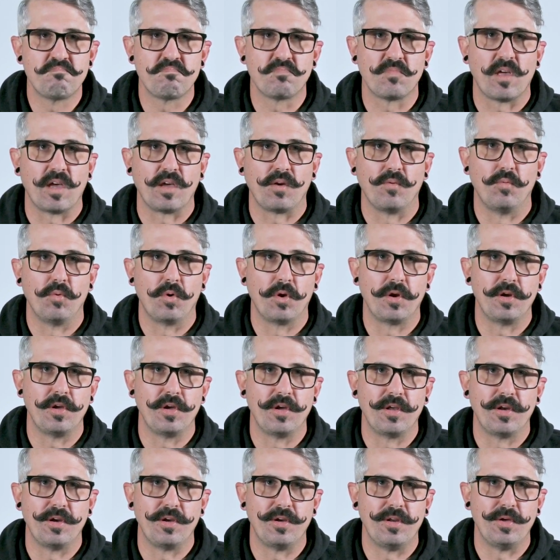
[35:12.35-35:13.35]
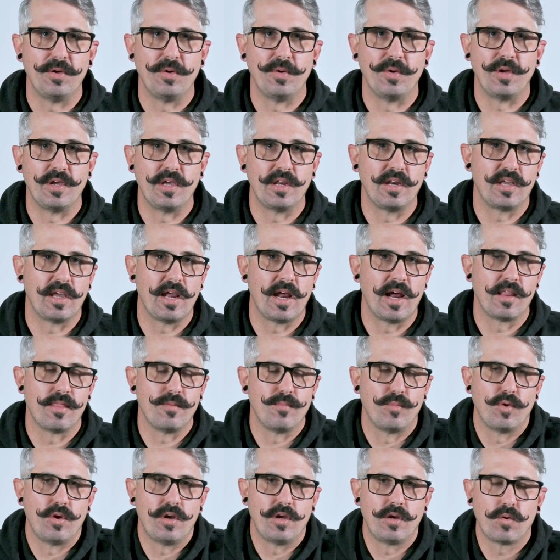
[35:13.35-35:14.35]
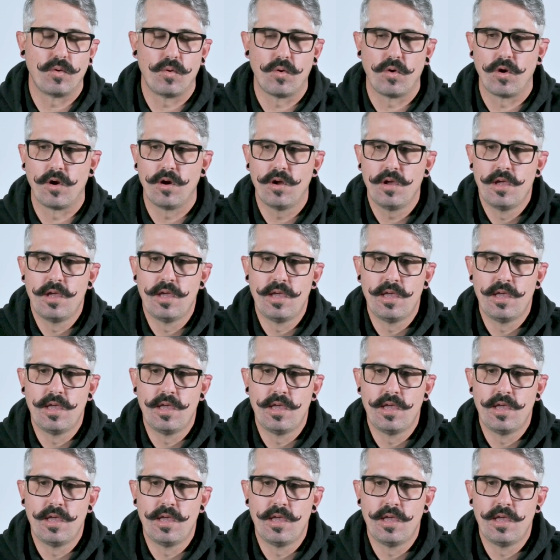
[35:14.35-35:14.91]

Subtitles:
like, what are you going to do? Are you going to get out of the Marine Corps?